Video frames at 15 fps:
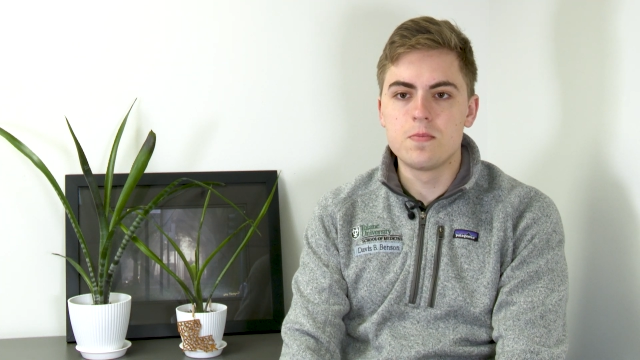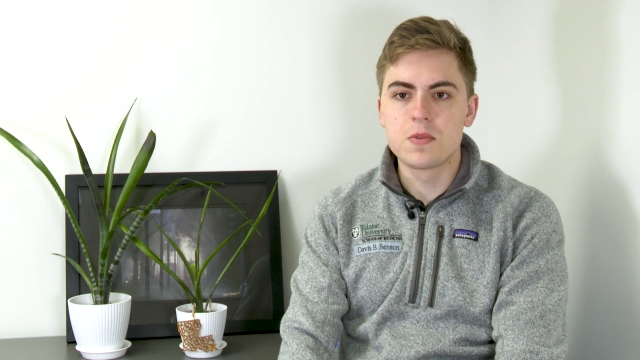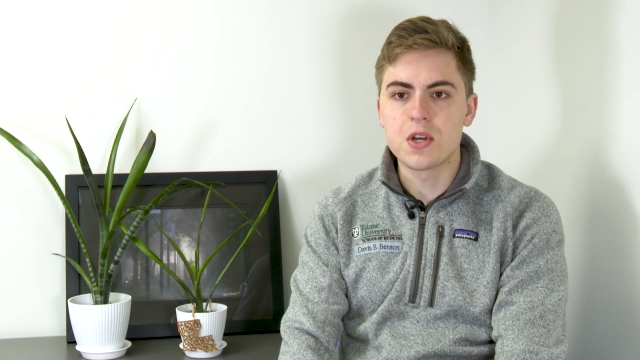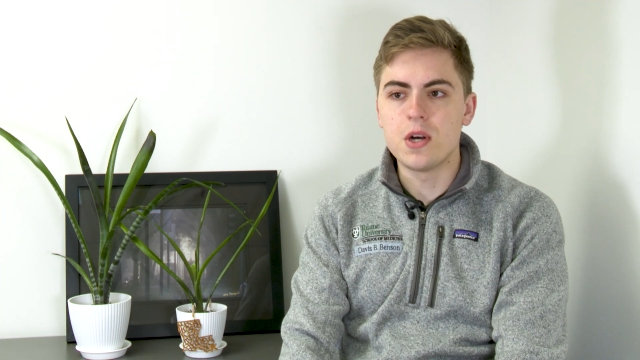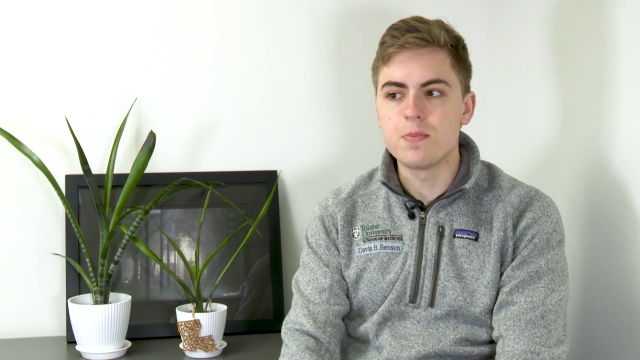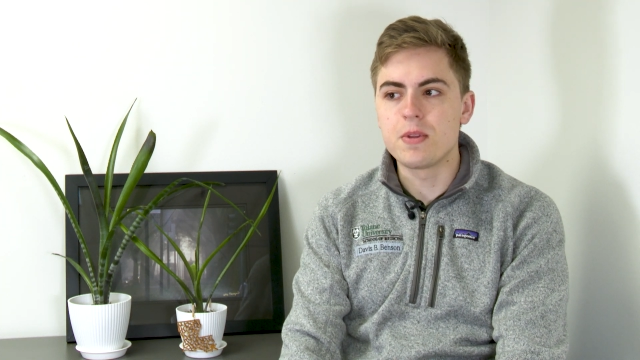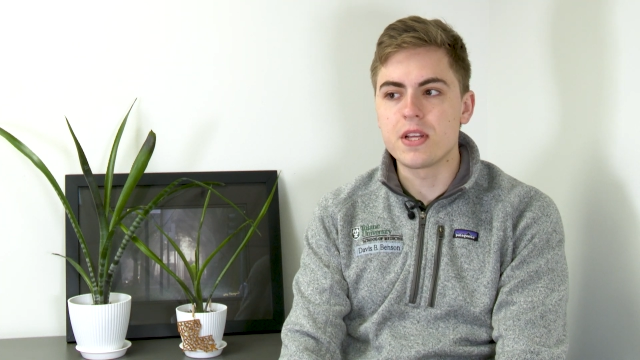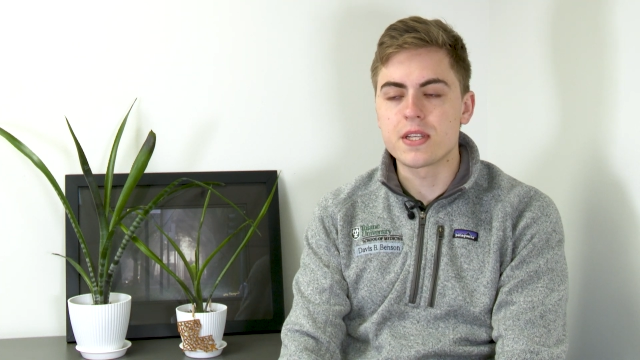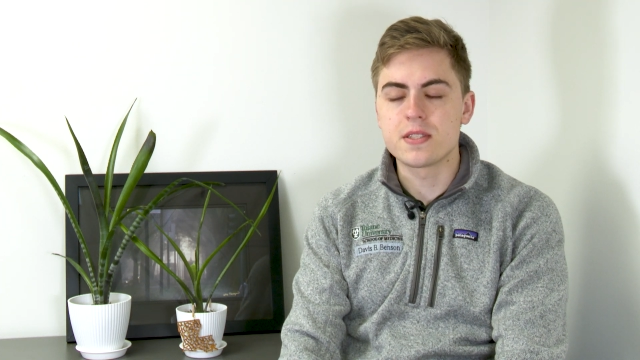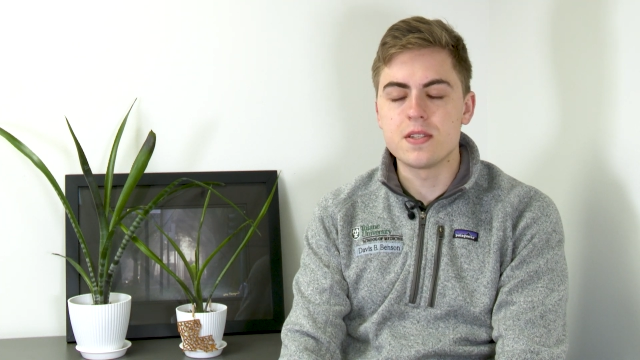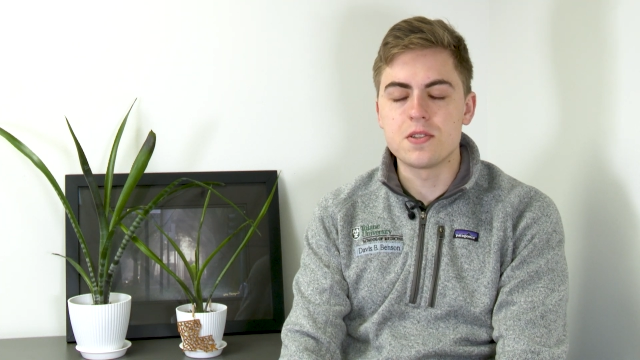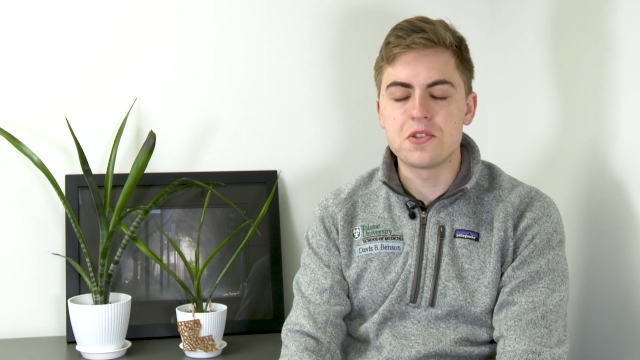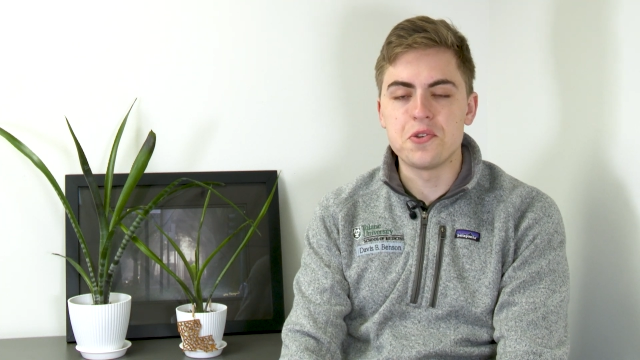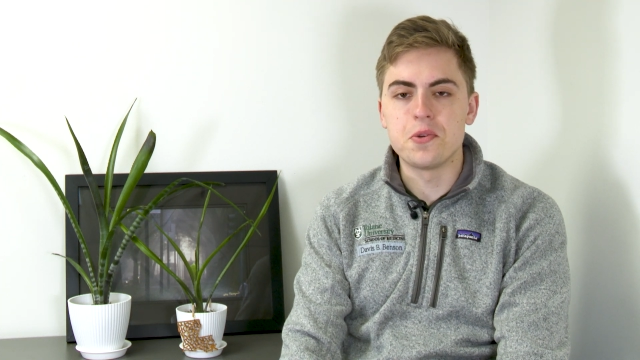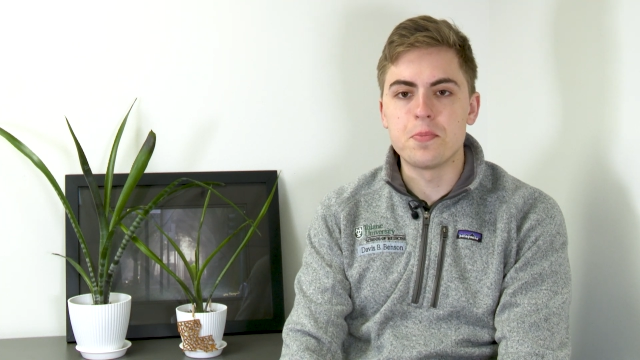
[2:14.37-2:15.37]
complex
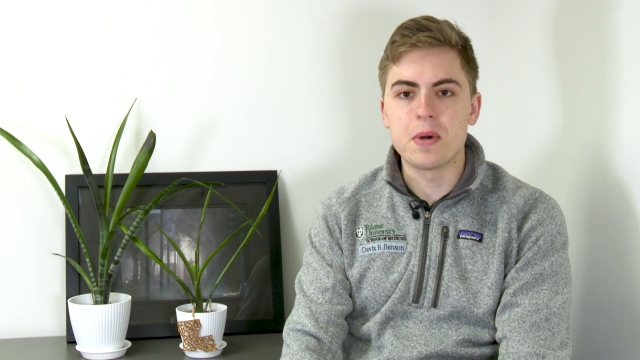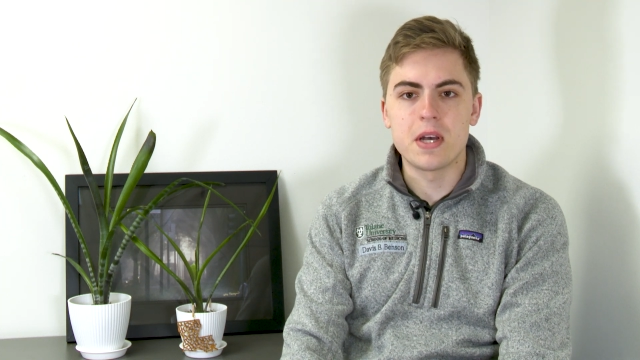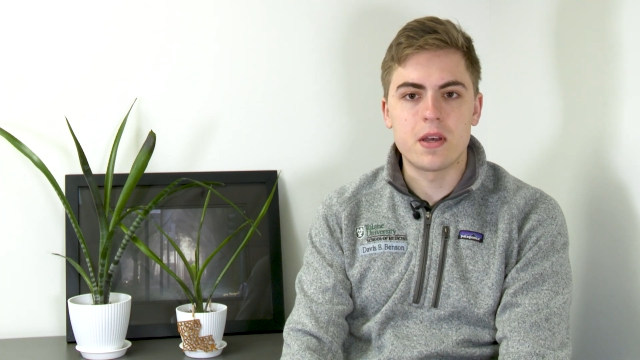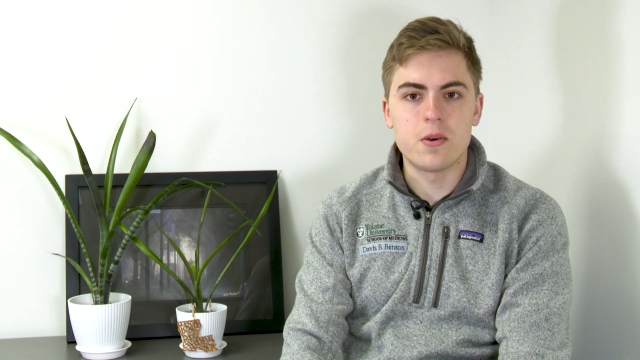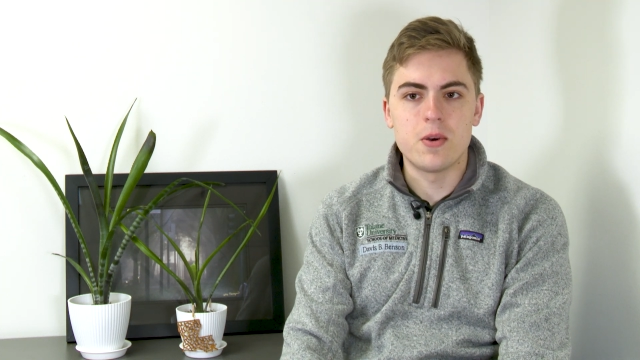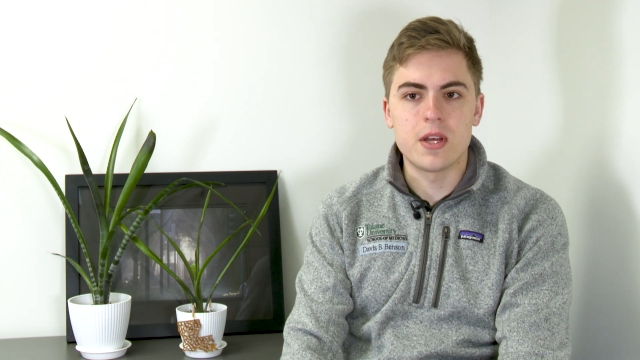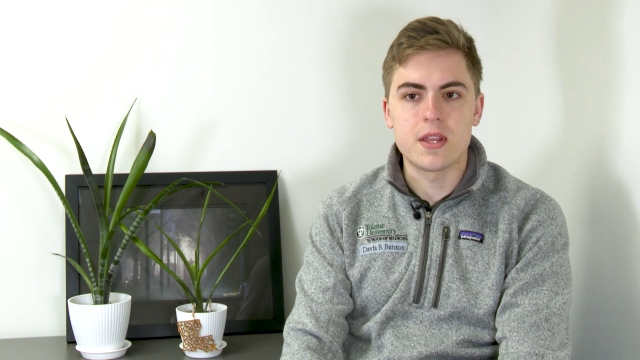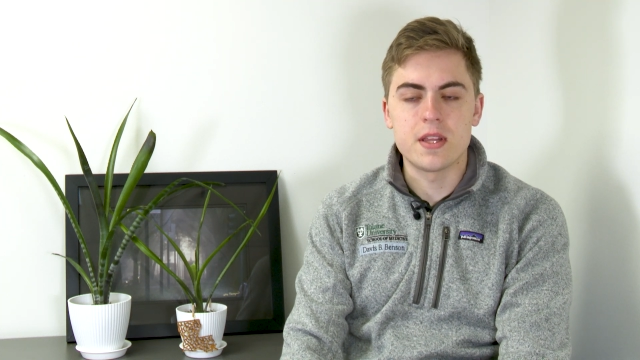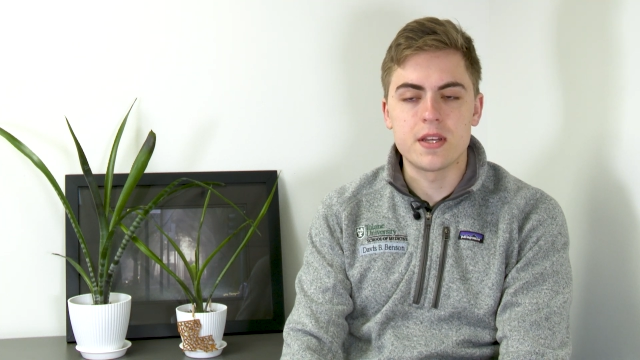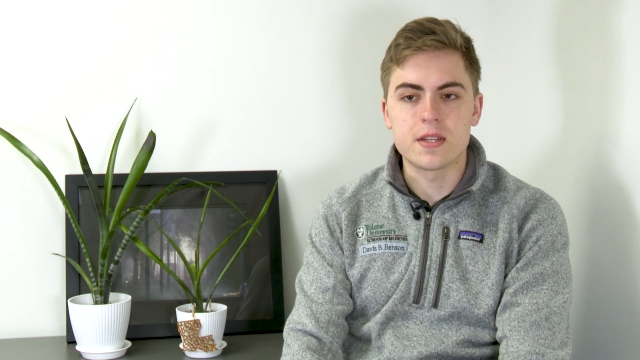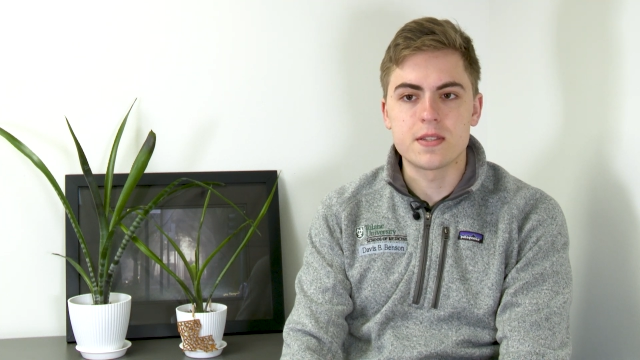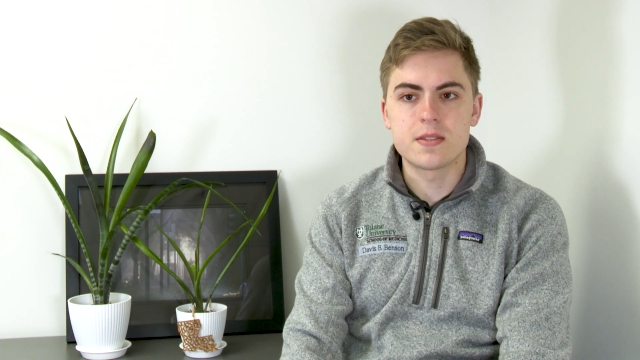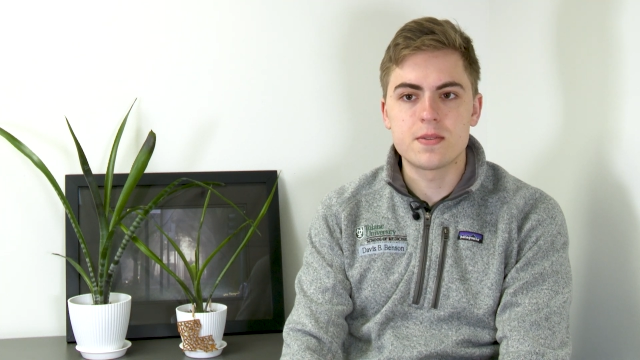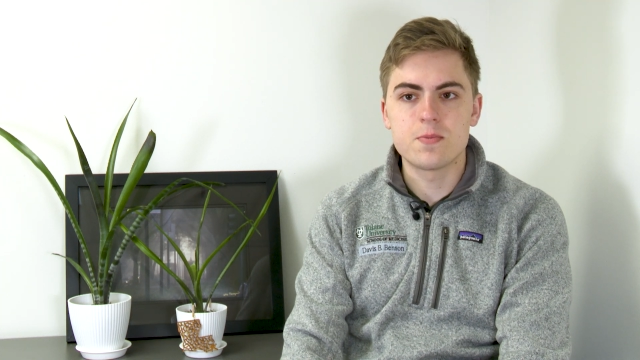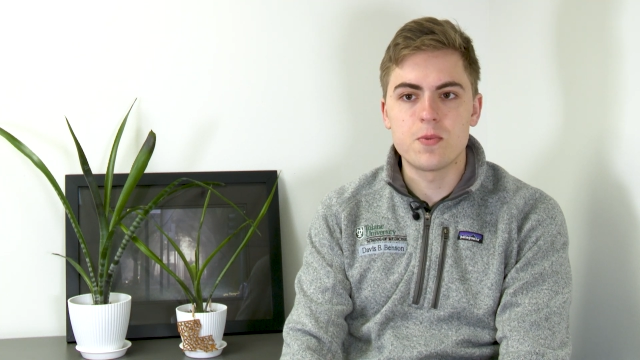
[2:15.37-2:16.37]
issue in
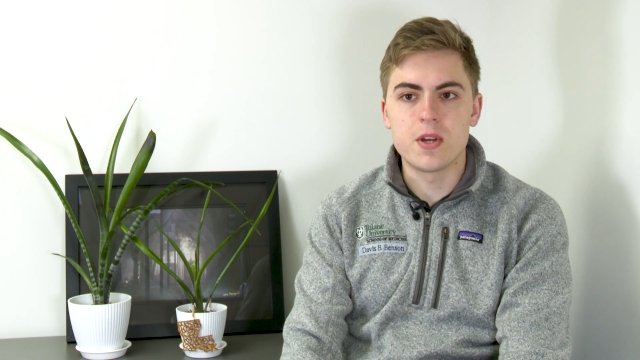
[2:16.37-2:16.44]
bioethics